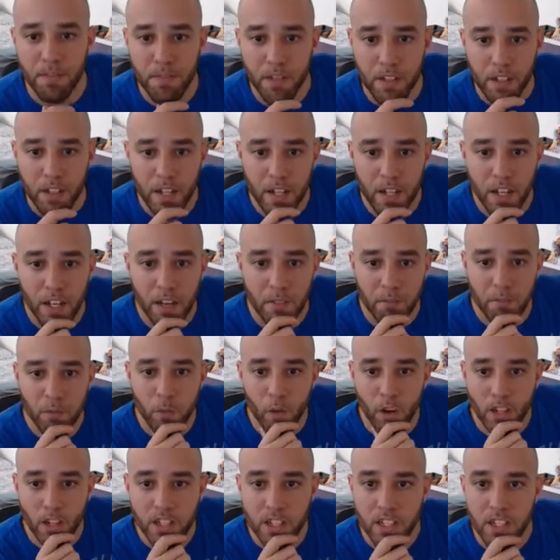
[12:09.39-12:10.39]

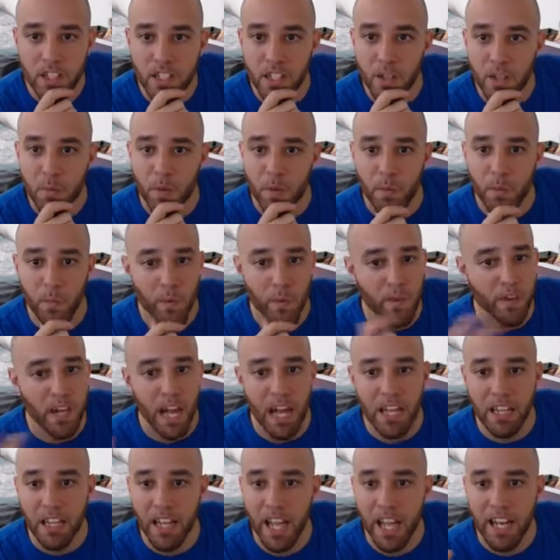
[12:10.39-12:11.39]
Unfortunately, we're
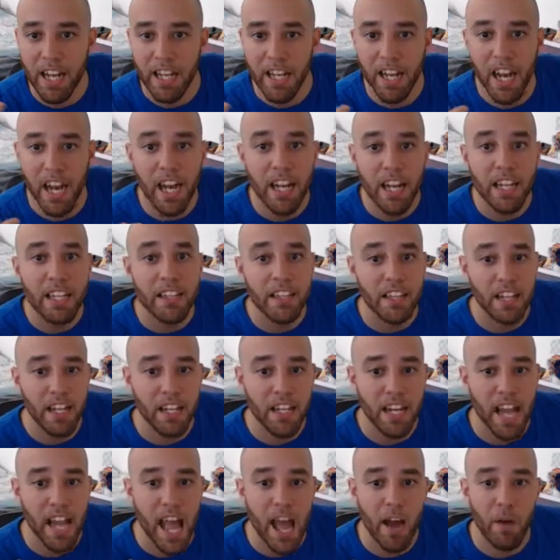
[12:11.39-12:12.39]
not landing anything
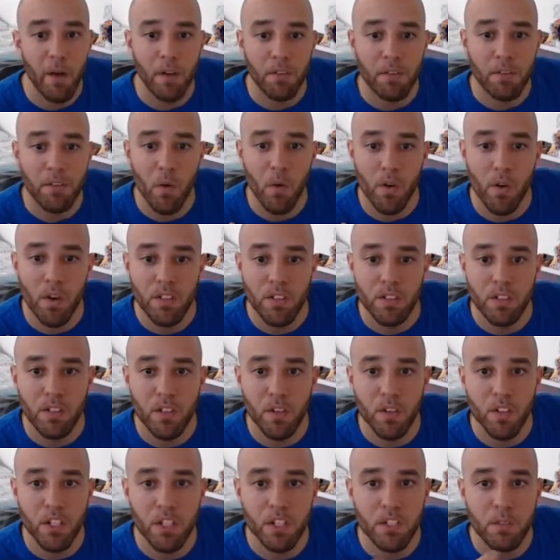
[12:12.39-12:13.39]
now, of course. So
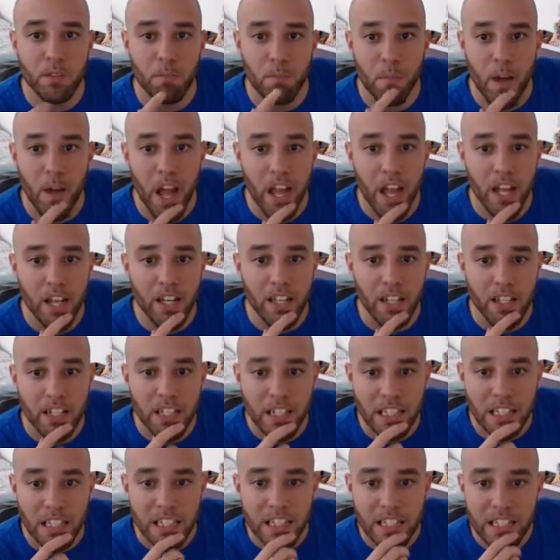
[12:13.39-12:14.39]
this might,
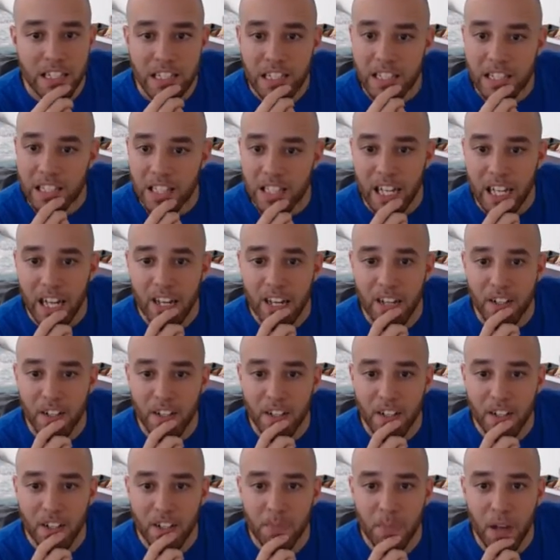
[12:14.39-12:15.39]
I don't
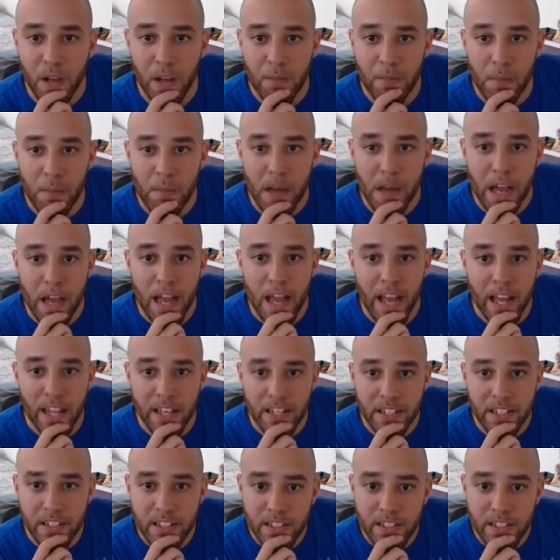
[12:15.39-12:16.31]
know, this might be bad.